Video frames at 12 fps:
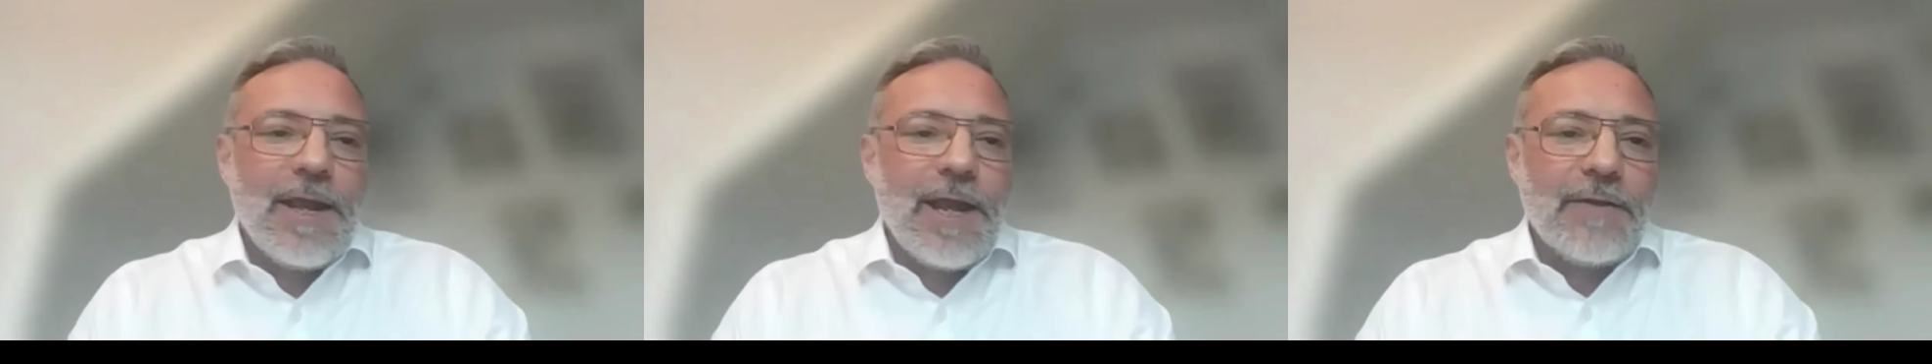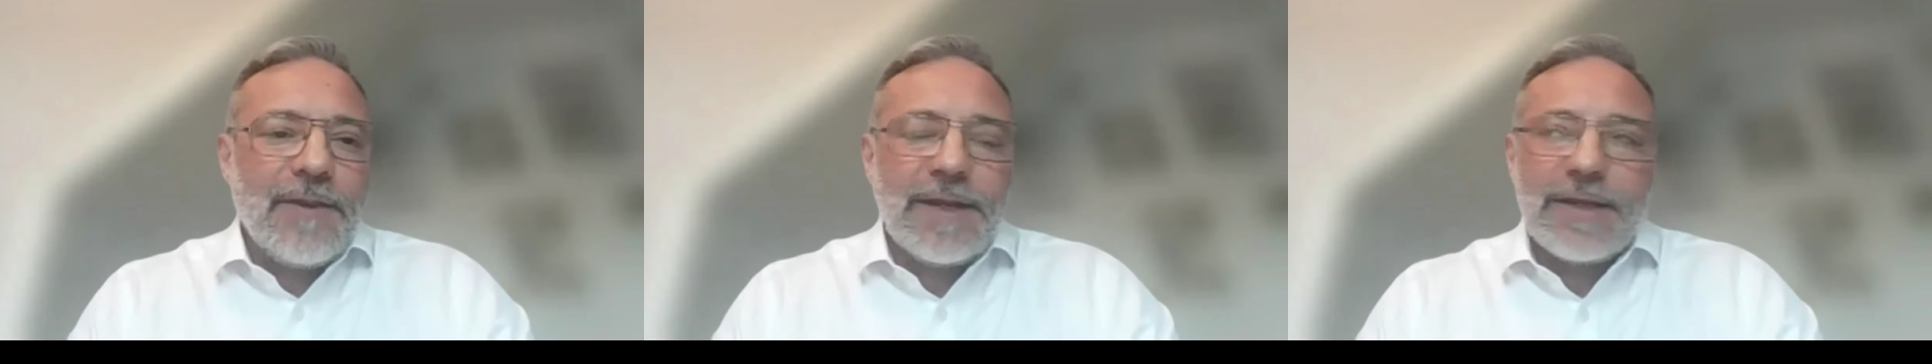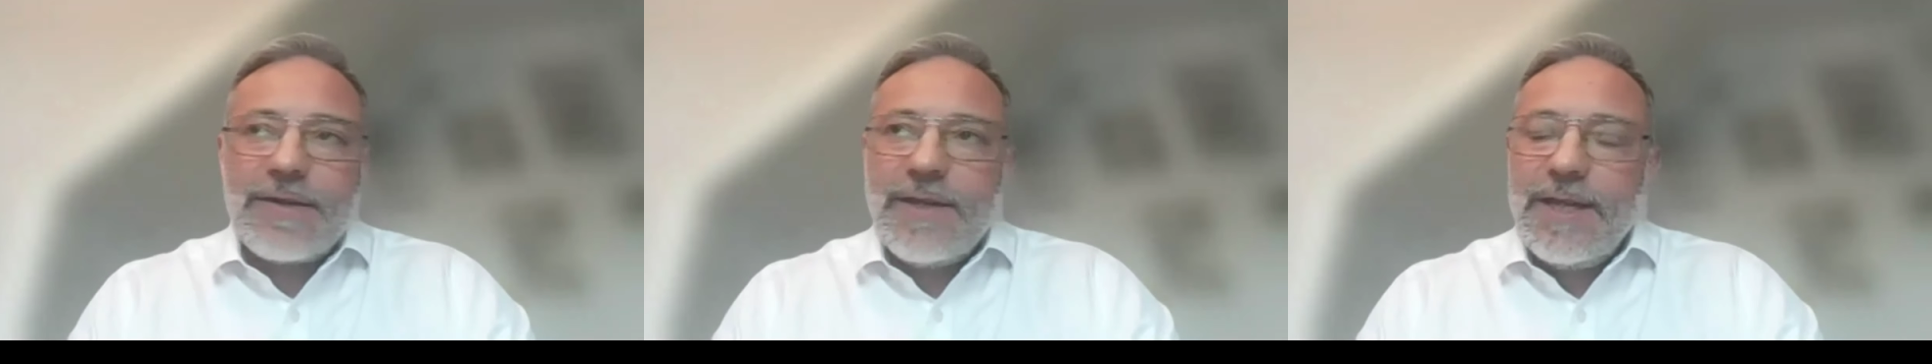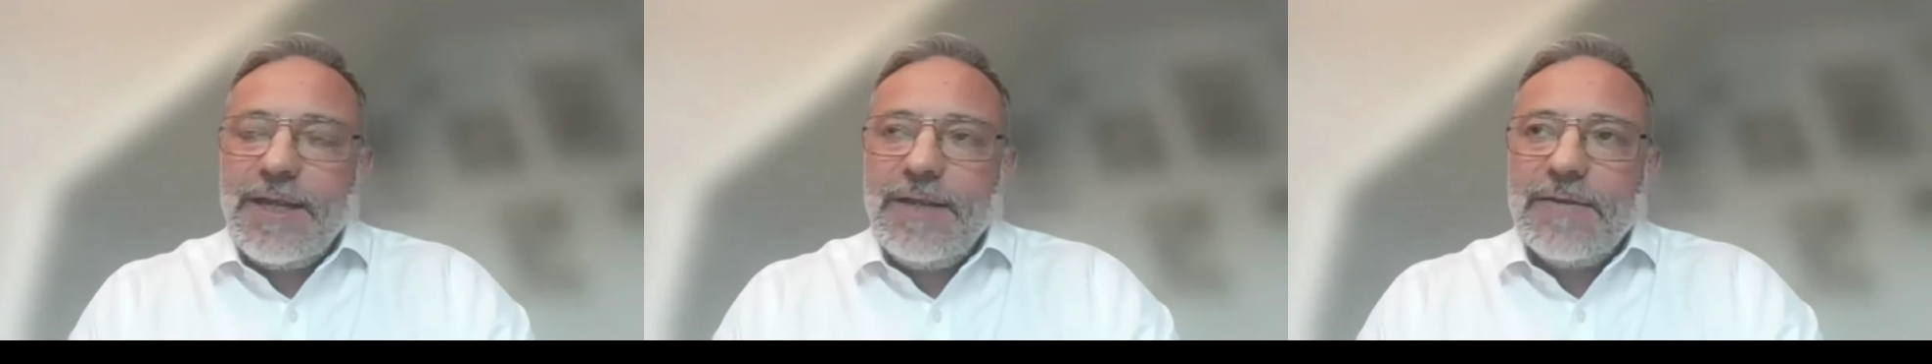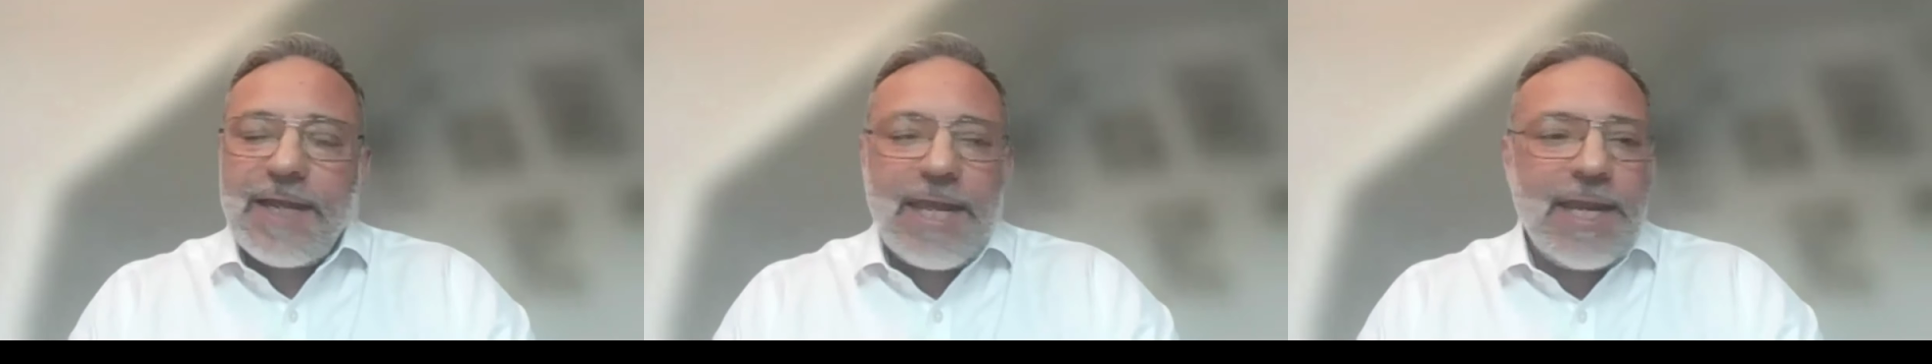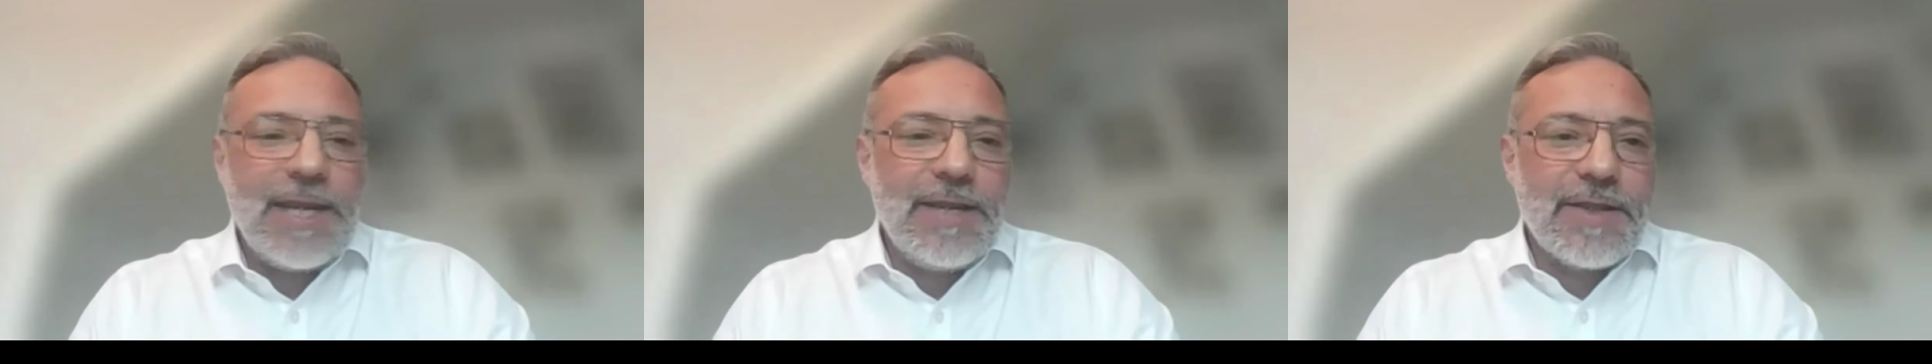I think the
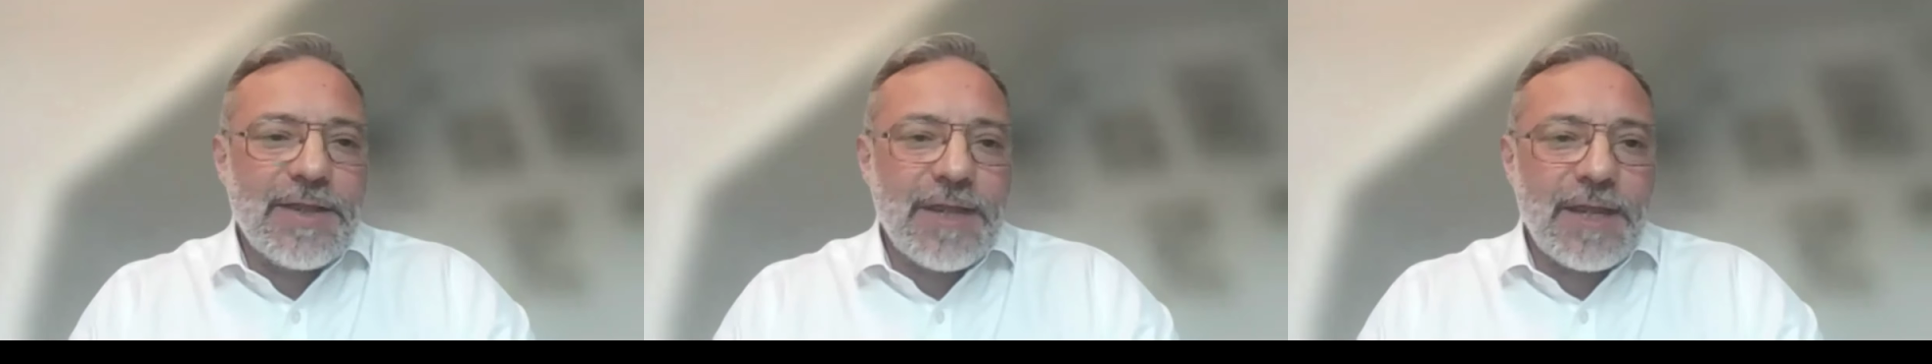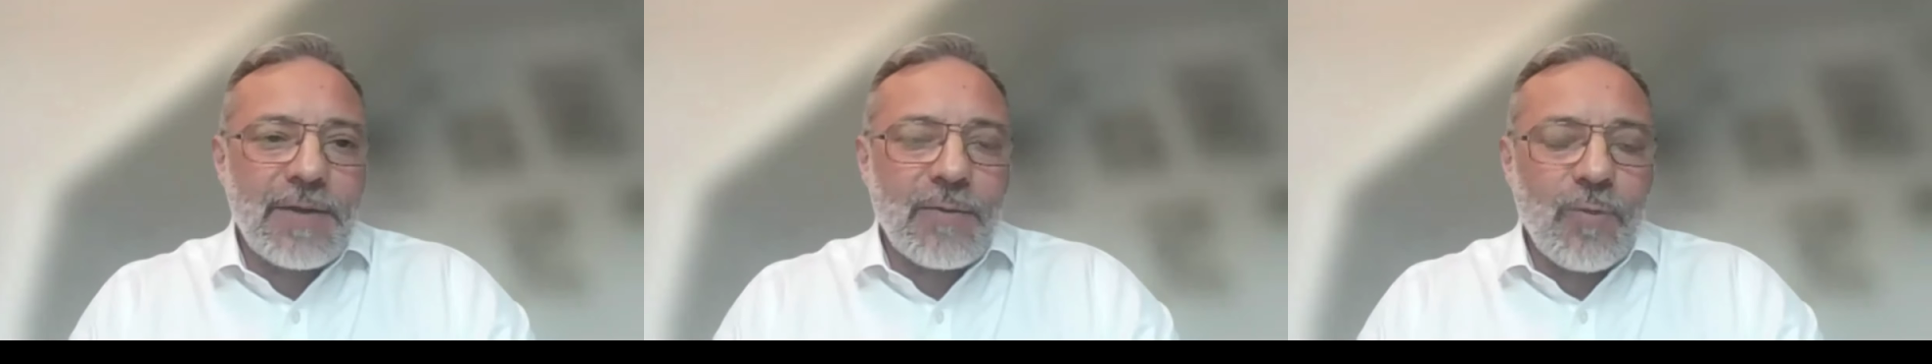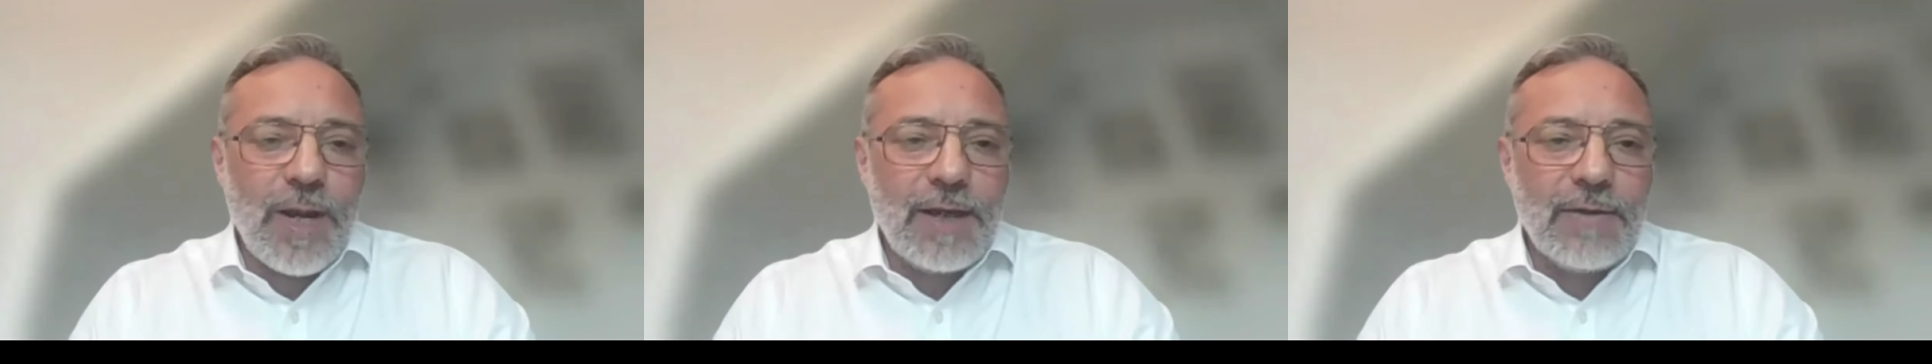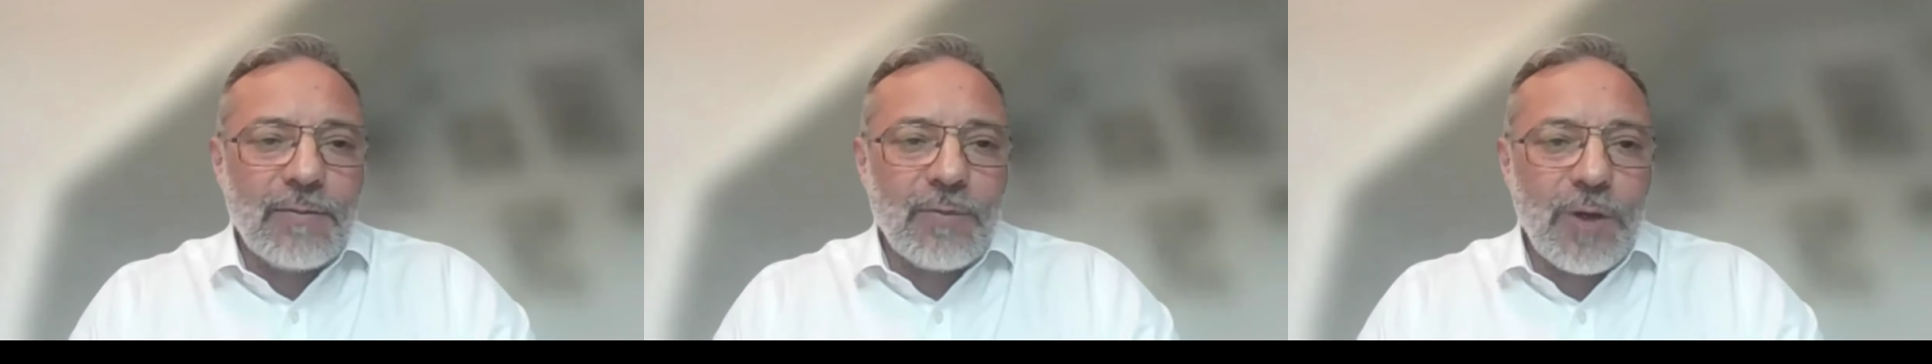key thing when